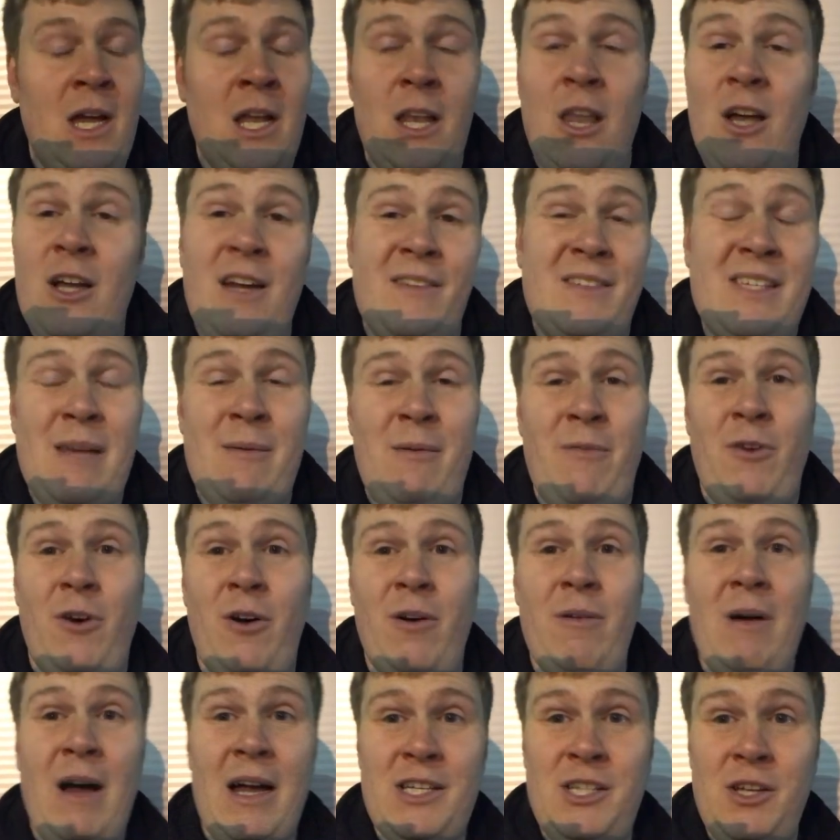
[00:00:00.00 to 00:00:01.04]
Look, I've said
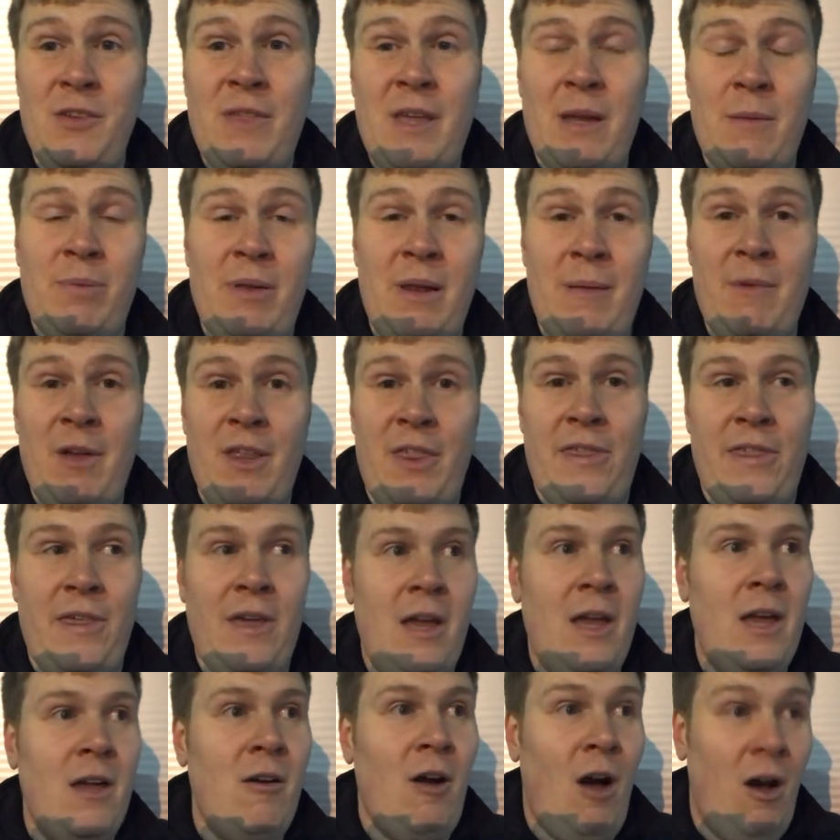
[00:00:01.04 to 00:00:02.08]
before, I do think Plymouth
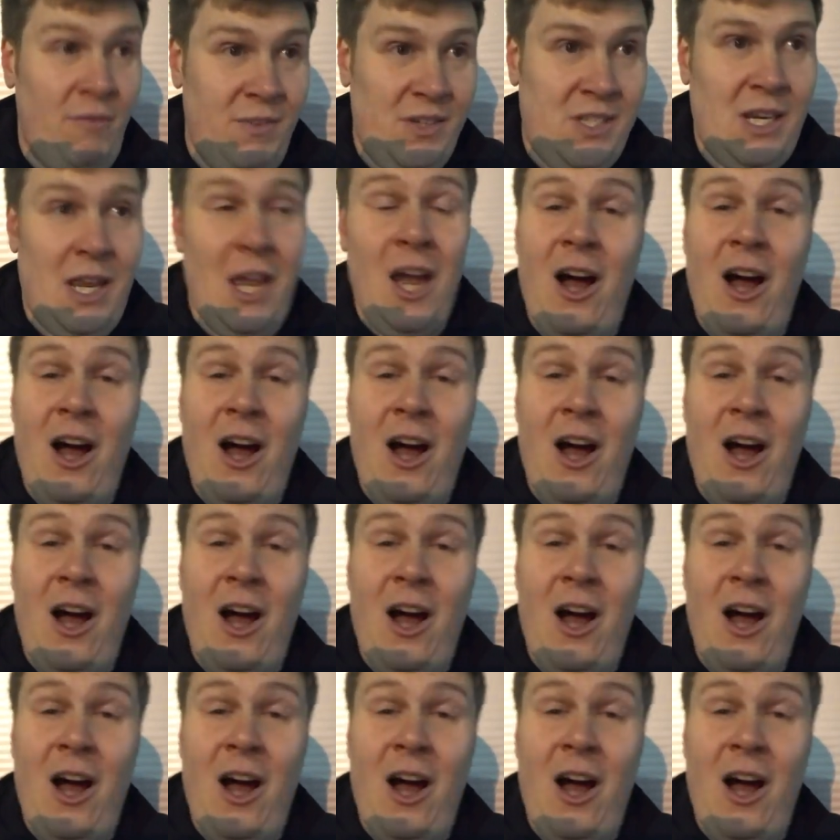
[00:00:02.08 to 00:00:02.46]
obviously